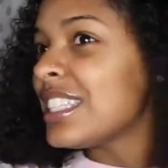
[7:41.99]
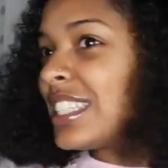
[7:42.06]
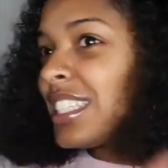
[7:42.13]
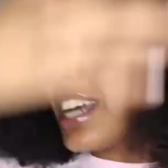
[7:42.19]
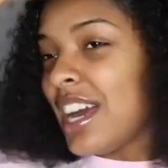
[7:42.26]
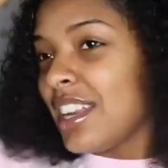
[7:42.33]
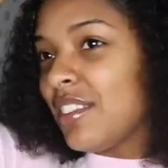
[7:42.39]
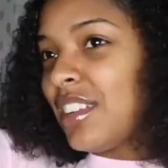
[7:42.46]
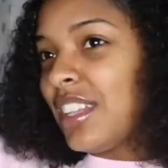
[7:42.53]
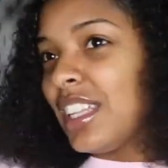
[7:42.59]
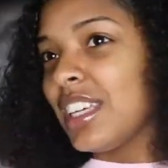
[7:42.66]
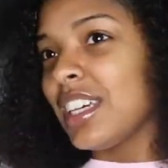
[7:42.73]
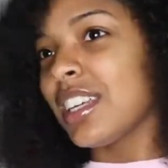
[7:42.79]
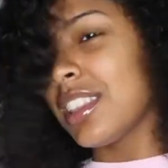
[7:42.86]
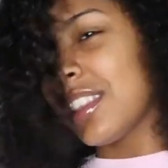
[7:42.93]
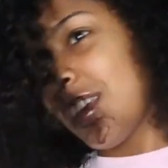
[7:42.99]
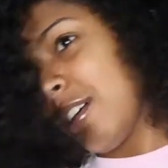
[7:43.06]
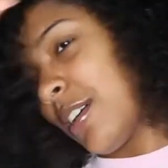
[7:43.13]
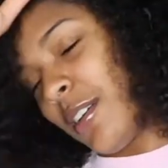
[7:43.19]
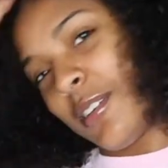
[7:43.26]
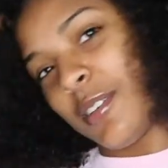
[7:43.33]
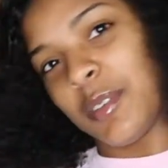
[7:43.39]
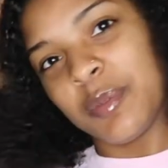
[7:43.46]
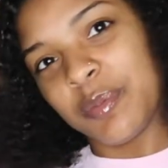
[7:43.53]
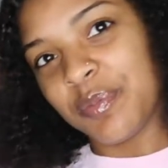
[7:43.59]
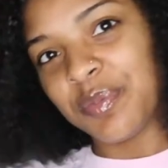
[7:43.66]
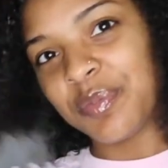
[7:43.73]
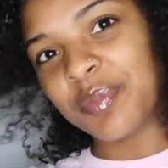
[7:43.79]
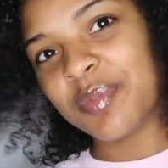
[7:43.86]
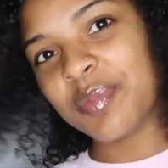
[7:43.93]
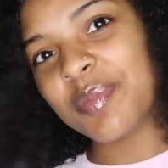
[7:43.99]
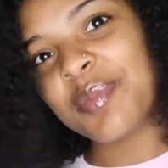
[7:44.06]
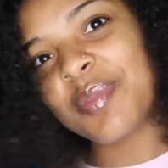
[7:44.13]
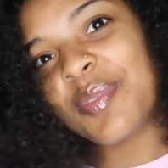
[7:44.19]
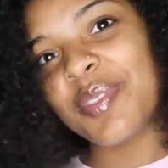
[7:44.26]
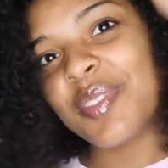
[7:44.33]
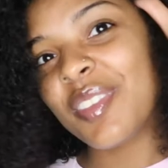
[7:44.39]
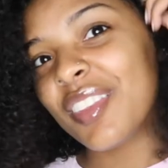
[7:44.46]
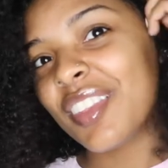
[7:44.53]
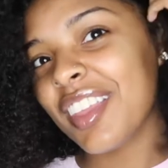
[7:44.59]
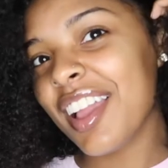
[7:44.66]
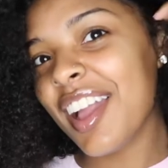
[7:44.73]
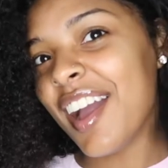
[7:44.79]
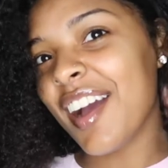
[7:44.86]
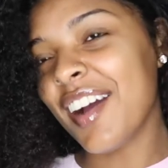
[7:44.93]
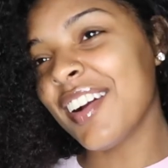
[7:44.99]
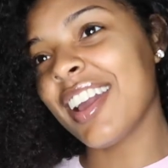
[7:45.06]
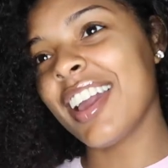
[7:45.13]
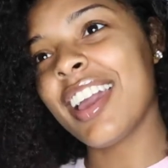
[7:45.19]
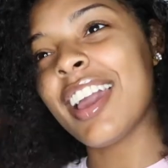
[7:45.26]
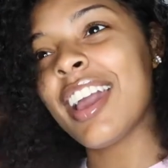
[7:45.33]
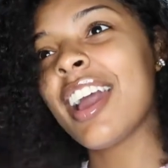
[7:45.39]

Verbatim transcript: this is kind of a look though. Okay.